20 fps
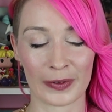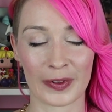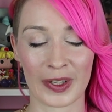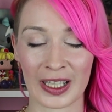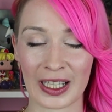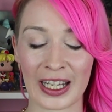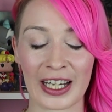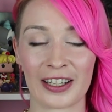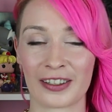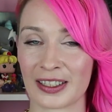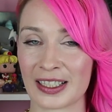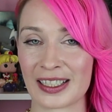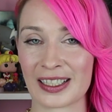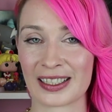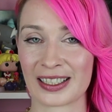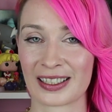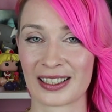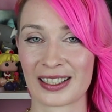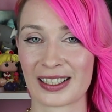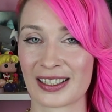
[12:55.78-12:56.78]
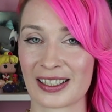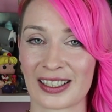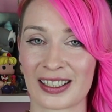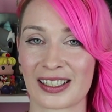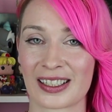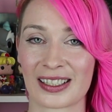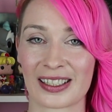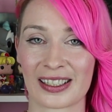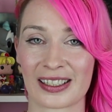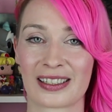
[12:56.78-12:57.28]
hilarious
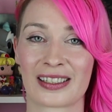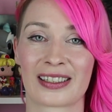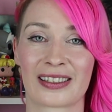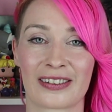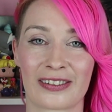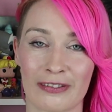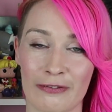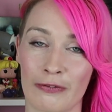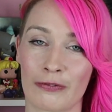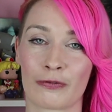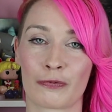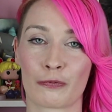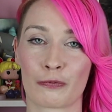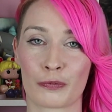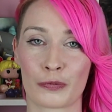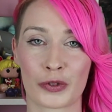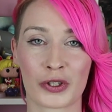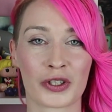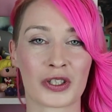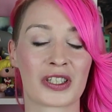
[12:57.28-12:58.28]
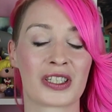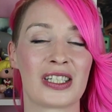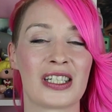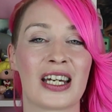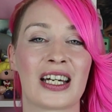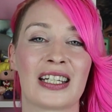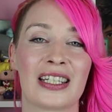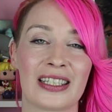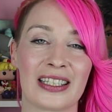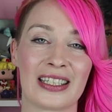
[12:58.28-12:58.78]
because
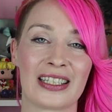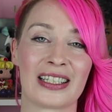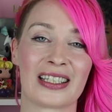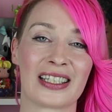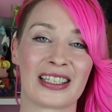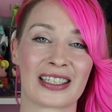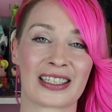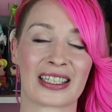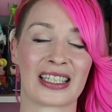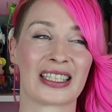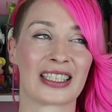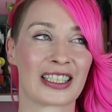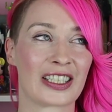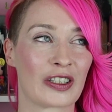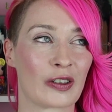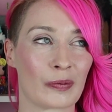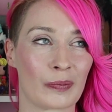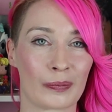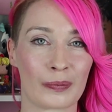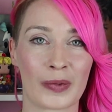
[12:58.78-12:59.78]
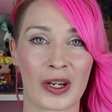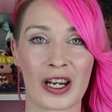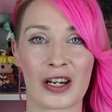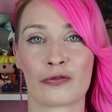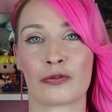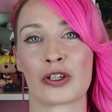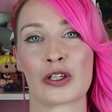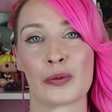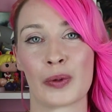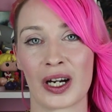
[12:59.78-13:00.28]
Christianity is like
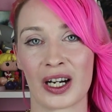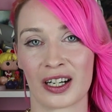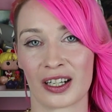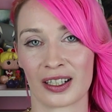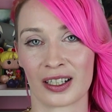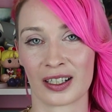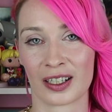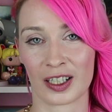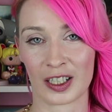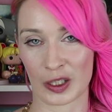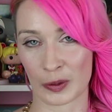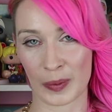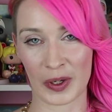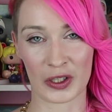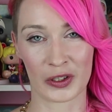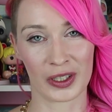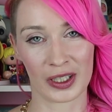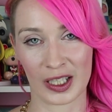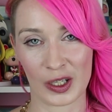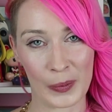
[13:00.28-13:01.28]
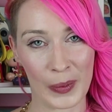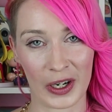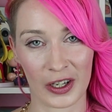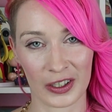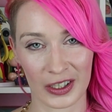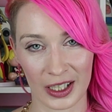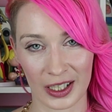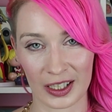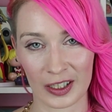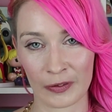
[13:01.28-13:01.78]
everywhere, especially in
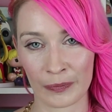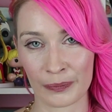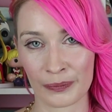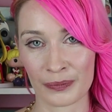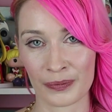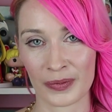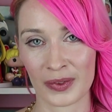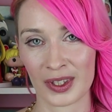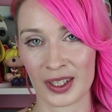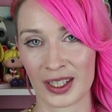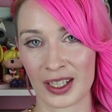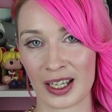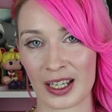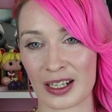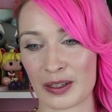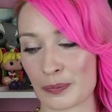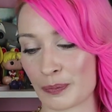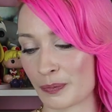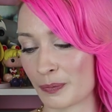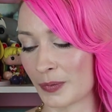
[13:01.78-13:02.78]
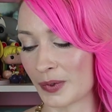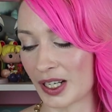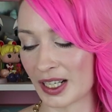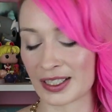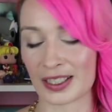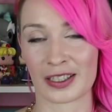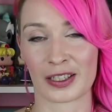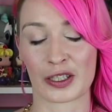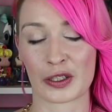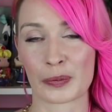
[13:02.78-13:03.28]
America. And I'm
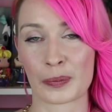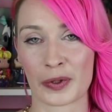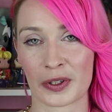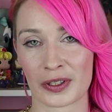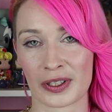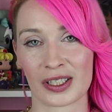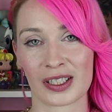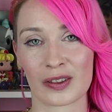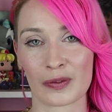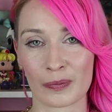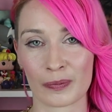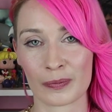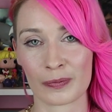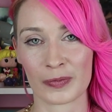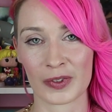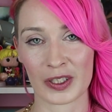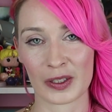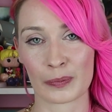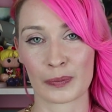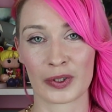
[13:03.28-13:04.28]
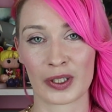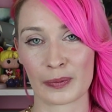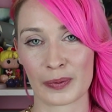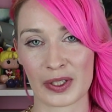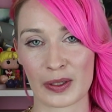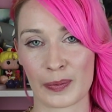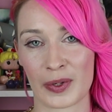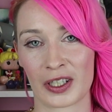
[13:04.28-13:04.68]
guessing this person is probably